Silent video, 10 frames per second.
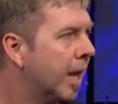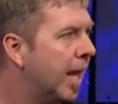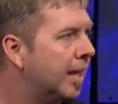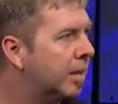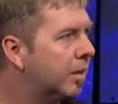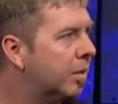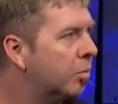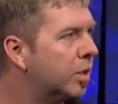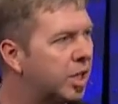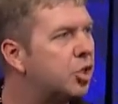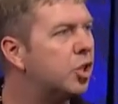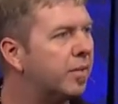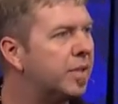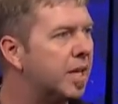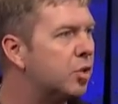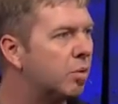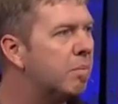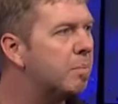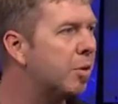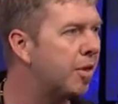And what they should have done is
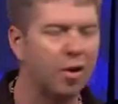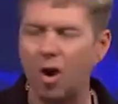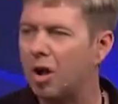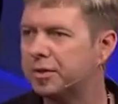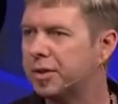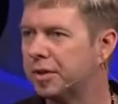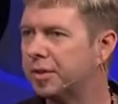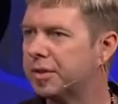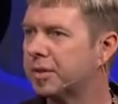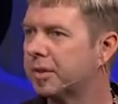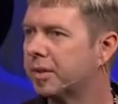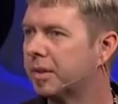remember their altars.